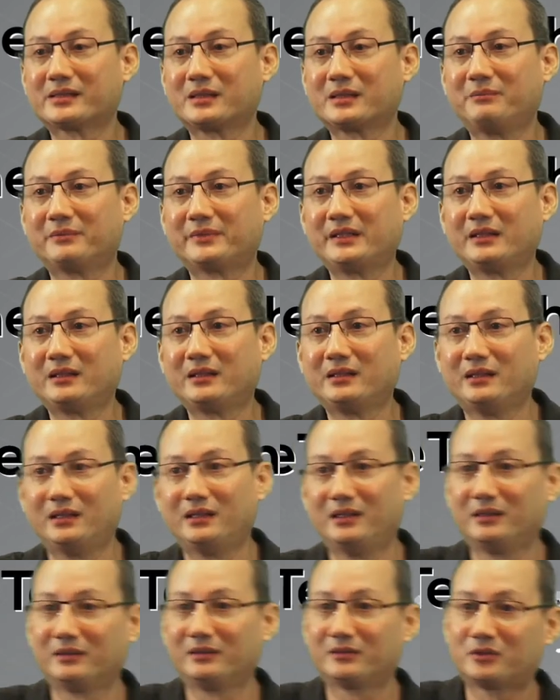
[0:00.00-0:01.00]
is something
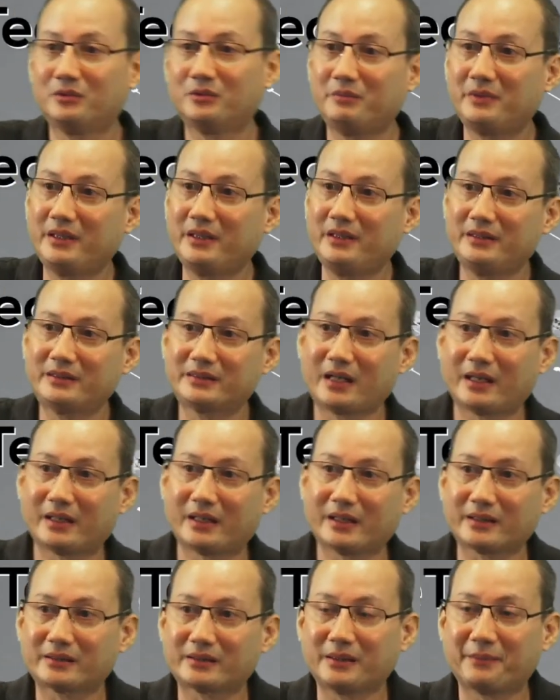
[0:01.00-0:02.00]
uh, to me is
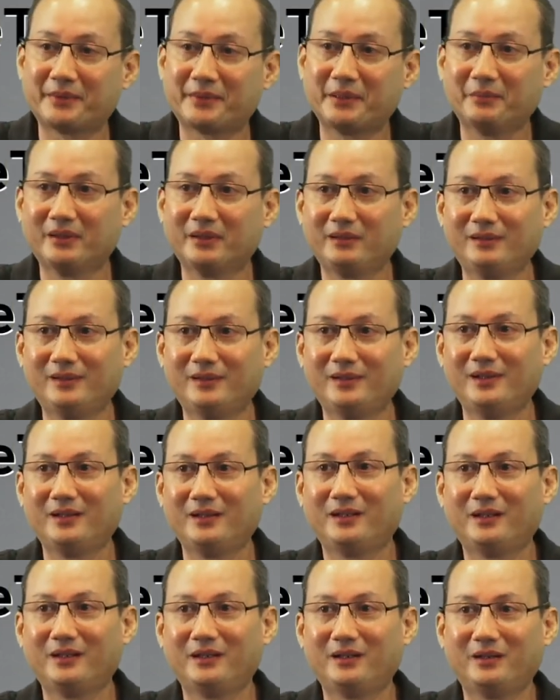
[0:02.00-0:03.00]
unacceptable
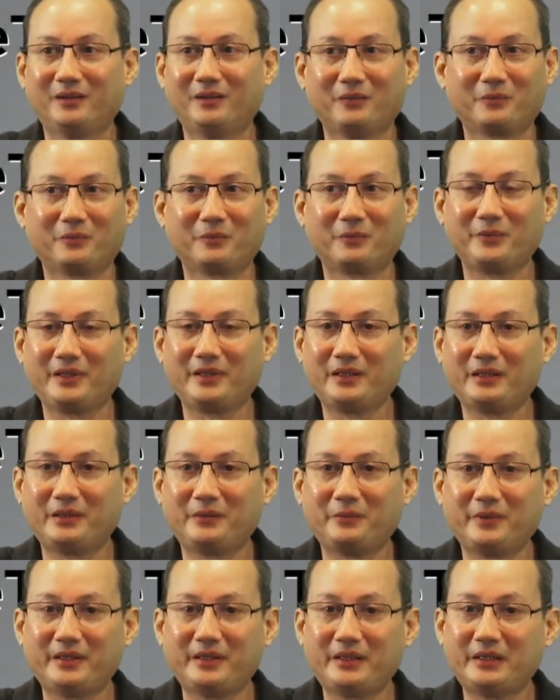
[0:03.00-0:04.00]
uh,
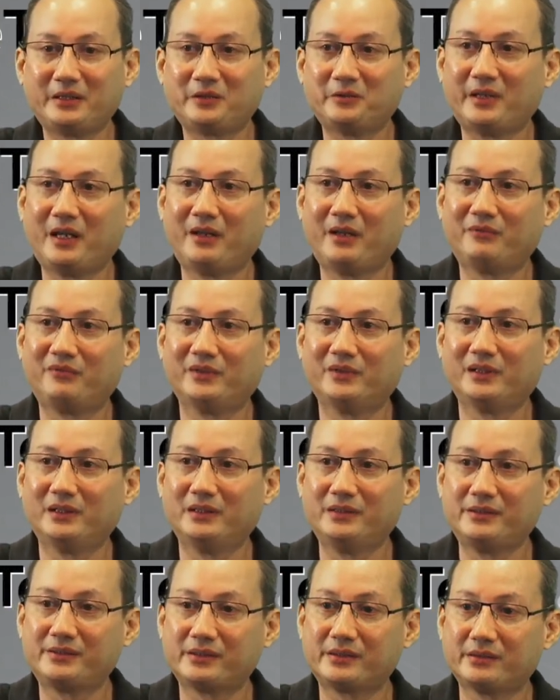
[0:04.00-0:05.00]
we we need to have
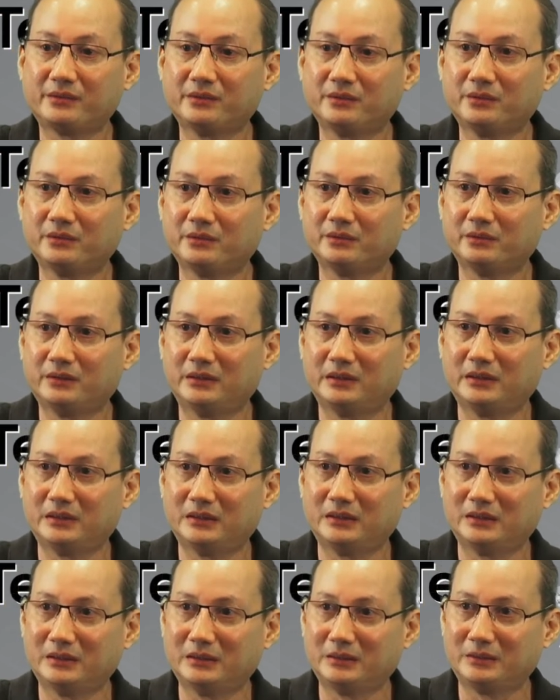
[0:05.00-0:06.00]
uh, zero
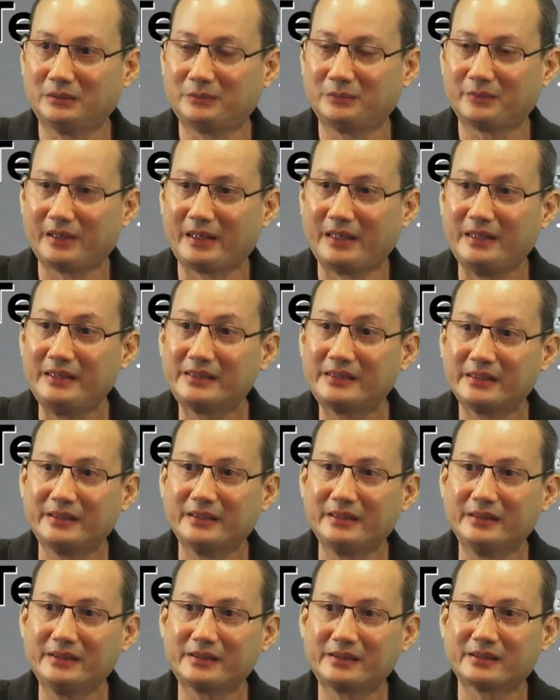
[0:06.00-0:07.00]
uh,
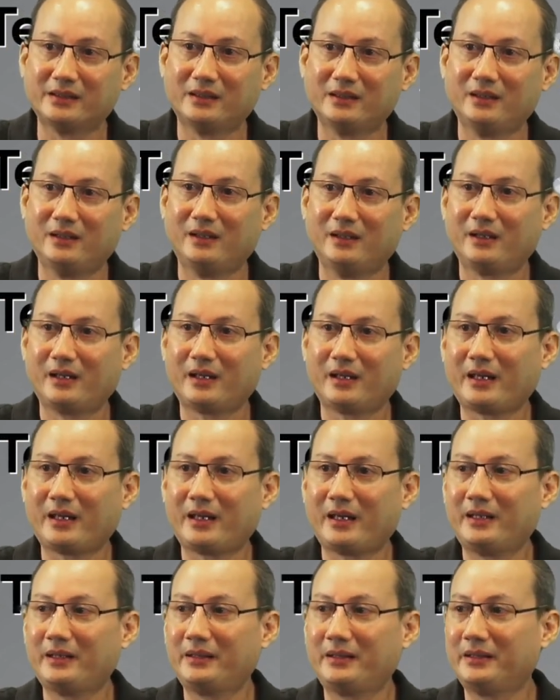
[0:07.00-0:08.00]
incidents
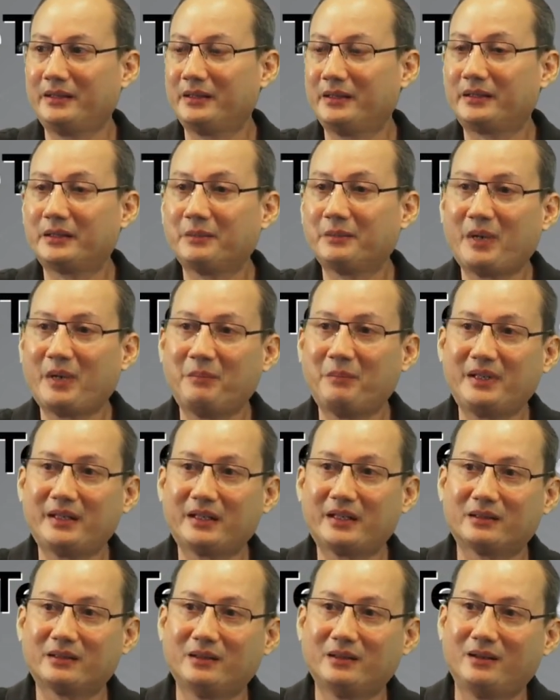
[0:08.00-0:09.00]
and the, the
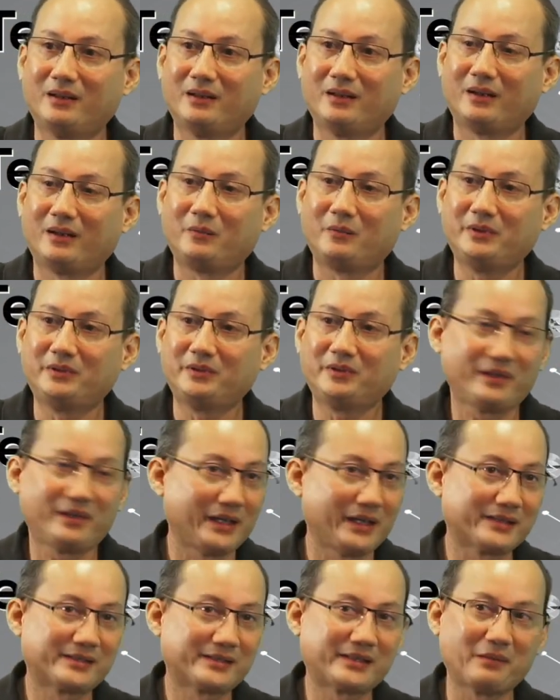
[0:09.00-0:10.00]
public will not
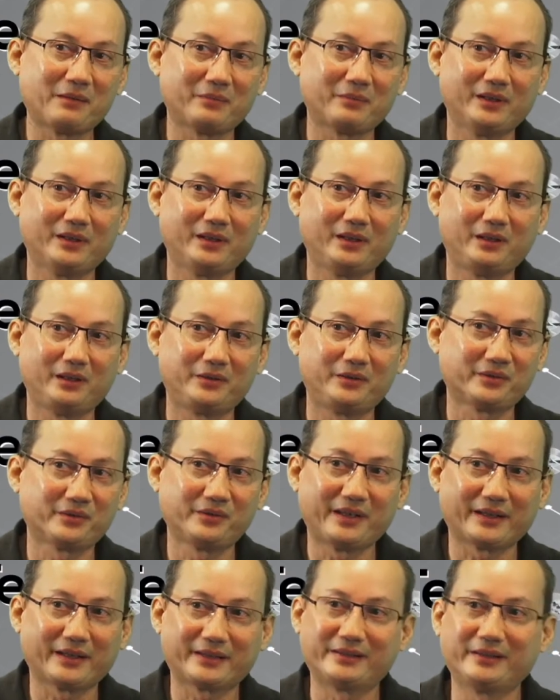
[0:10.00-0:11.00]
accept uh,
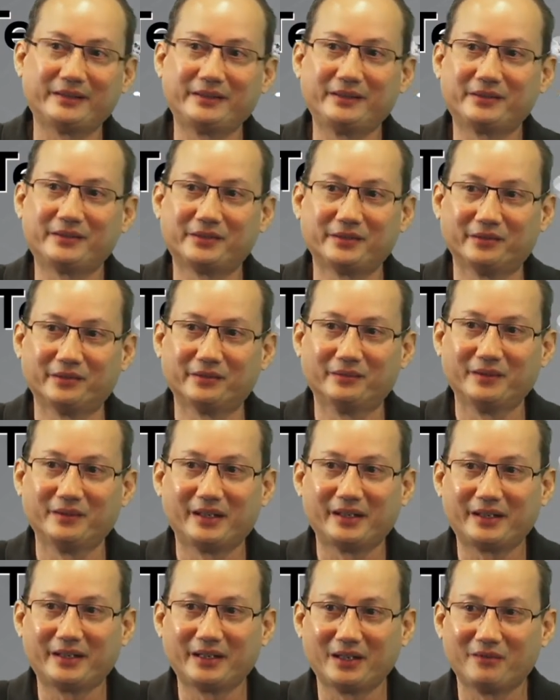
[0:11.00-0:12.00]
drone accidents, you know.
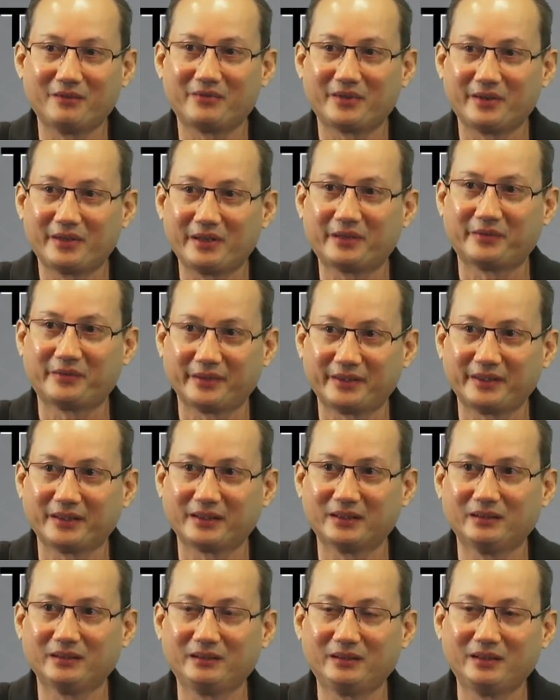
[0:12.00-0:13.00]
They are very
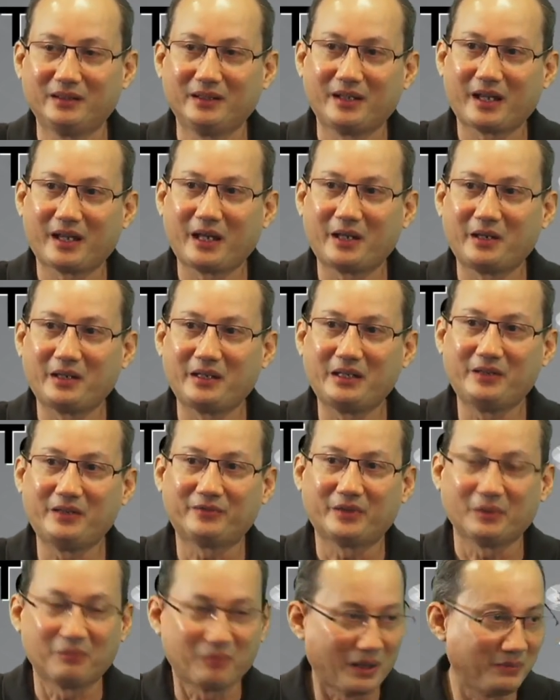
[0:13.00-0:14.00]
critical. And
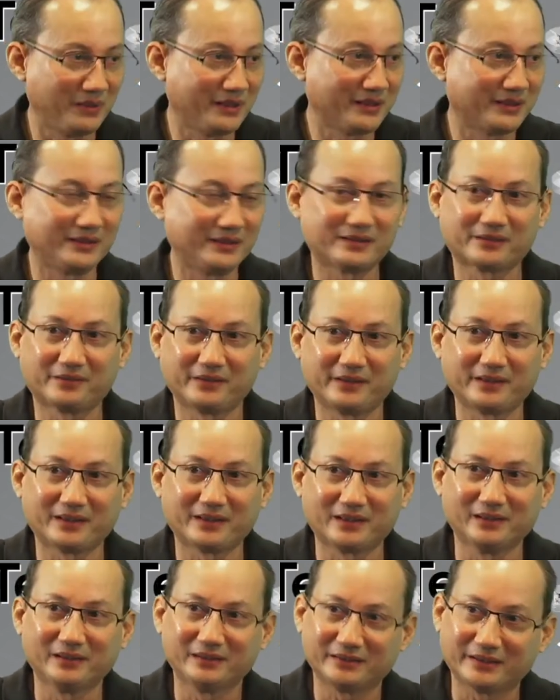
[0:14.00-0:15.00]
if the public is
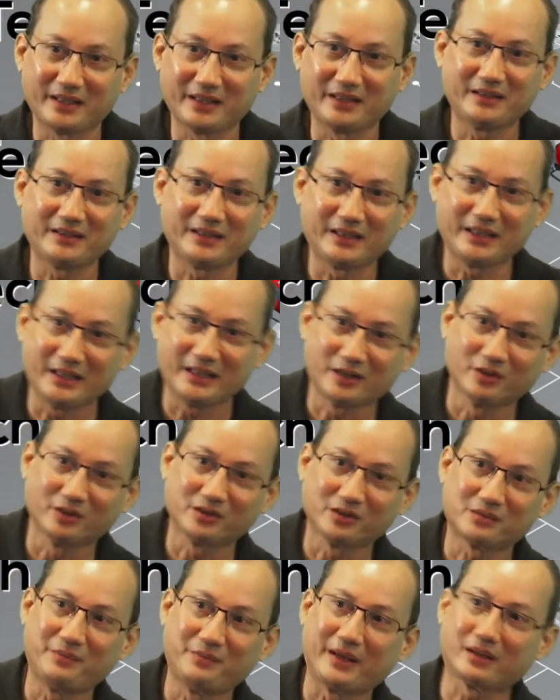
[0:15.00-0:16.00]
critical, then it
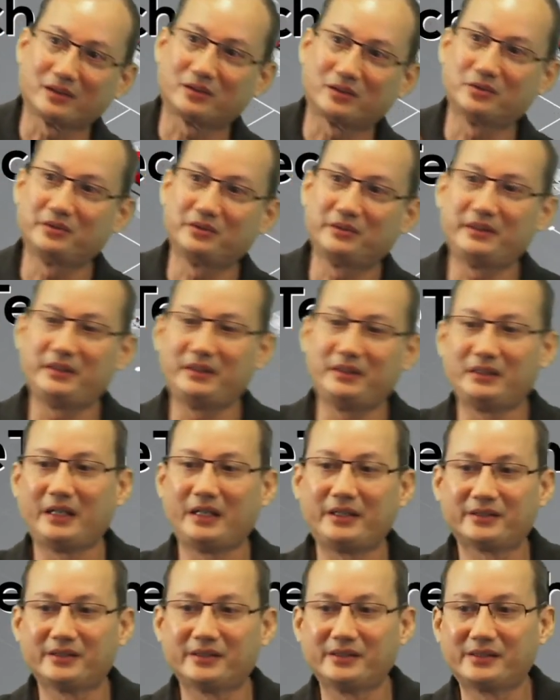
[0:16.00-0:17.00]
goes back to the
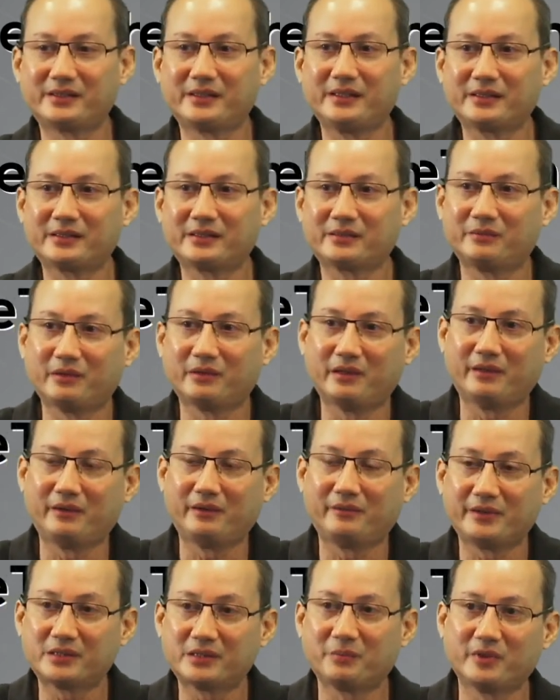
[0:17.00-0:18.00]
agencies who
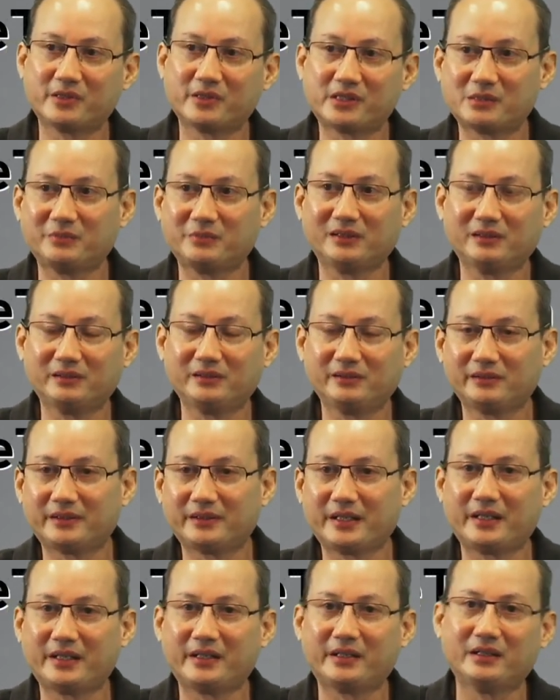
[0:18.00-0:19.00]
are responsible
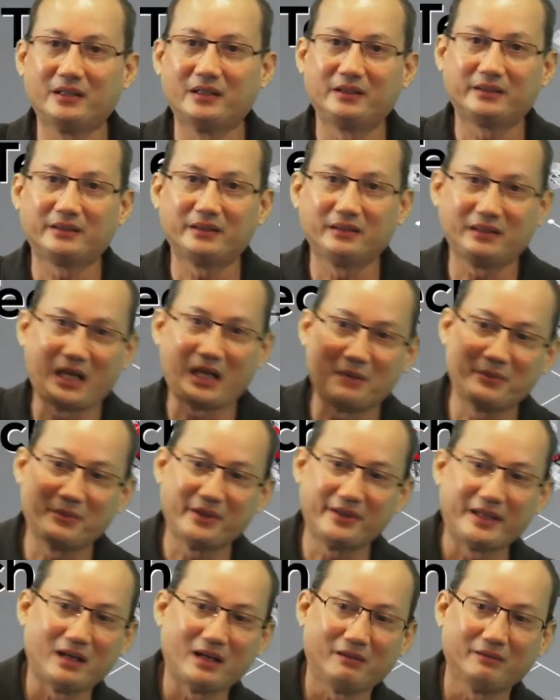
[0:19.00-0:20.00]
and then they'll
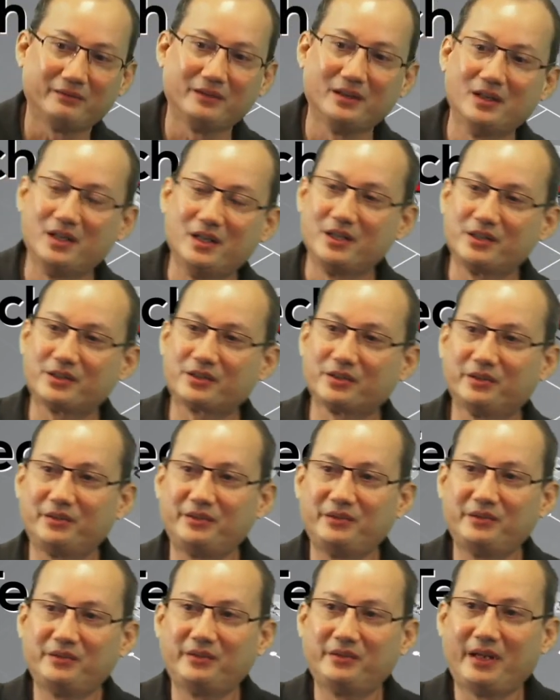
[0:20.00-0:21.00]
hammer down. So
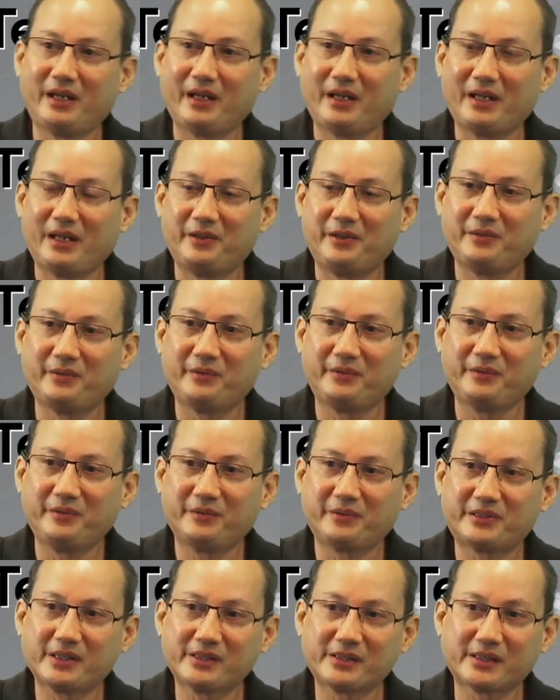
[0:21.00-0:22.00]
you, you,
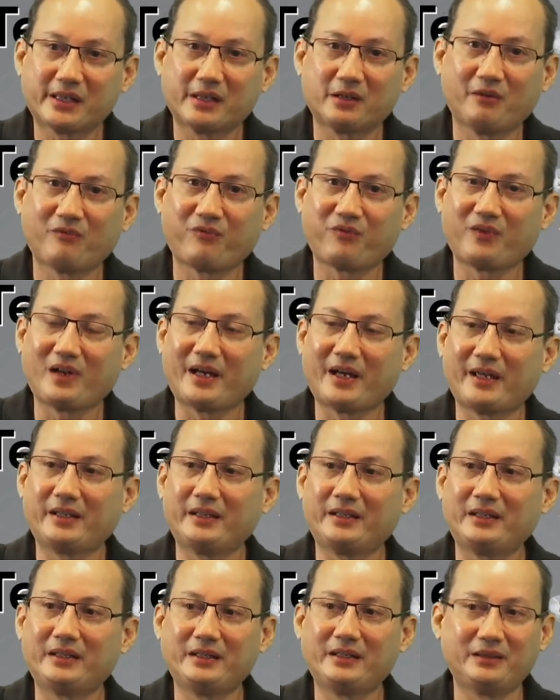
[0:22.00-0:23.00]
you just cannot
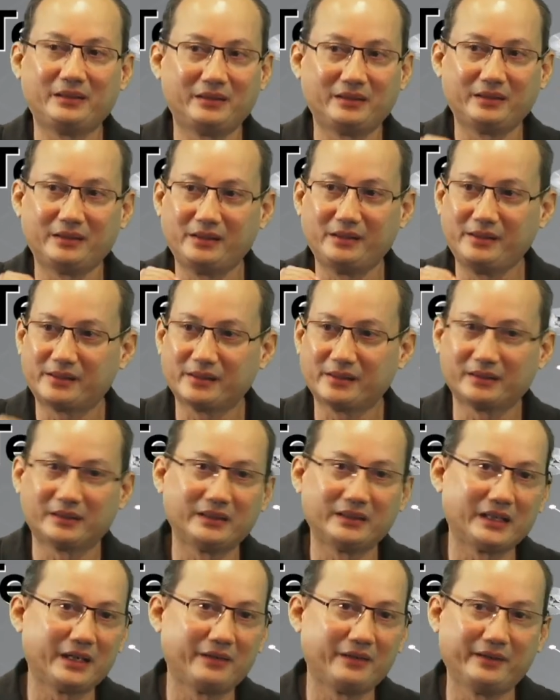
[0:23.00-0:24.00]
fly in, in
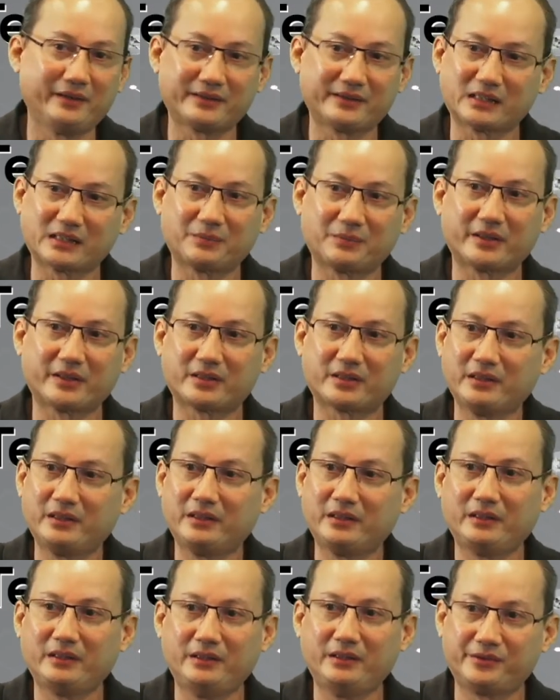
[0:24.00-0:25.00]
certain areas,
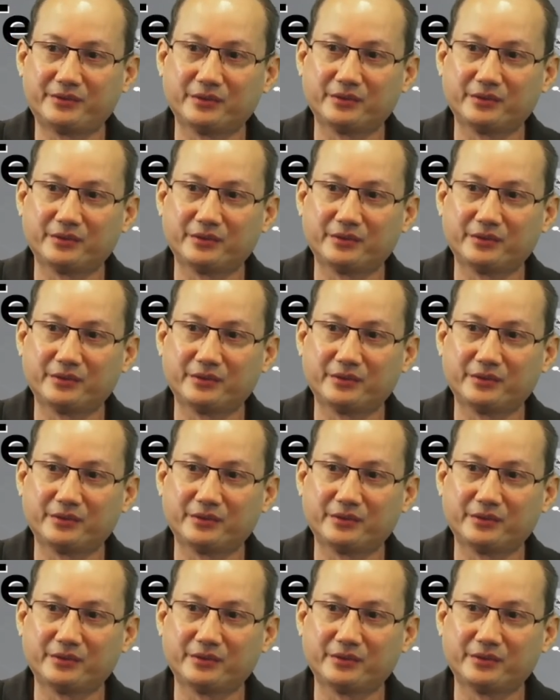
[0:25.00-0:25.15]
especially in